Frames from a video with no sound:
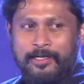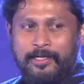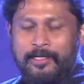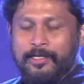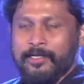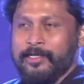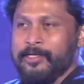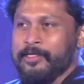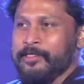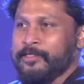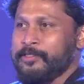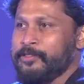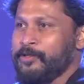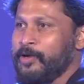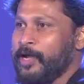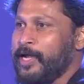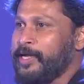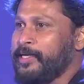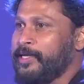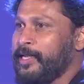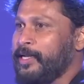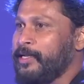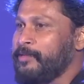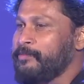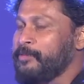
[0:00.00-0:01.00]
So I tell
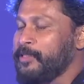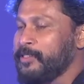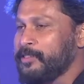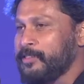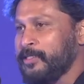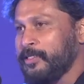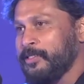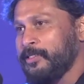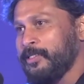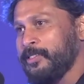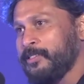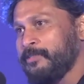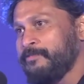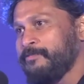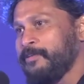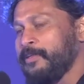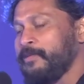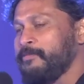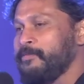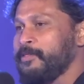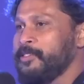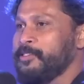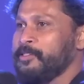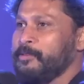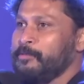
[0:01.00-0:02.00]
him this film
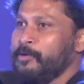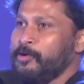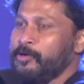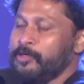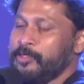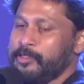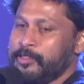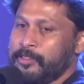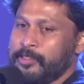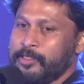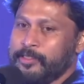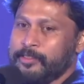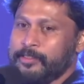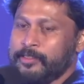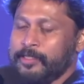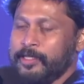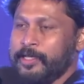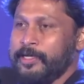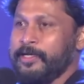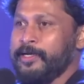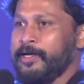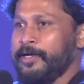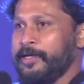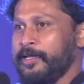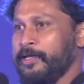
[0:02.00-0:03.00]
is about this
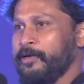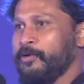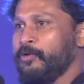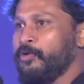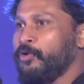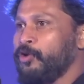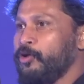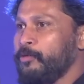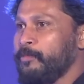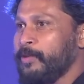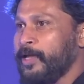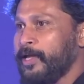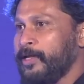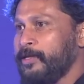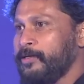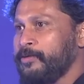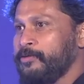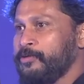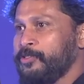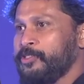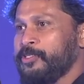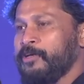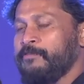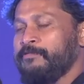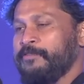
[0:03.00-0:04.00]
irritating old man who is
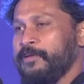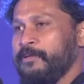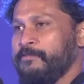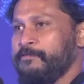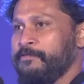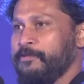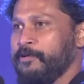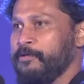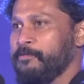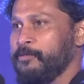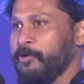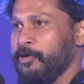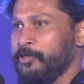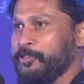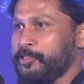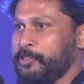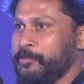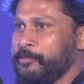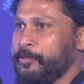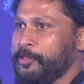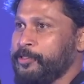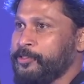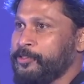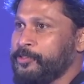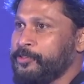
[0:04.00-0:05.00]
suffering from
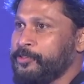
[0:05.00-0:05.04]
constipation.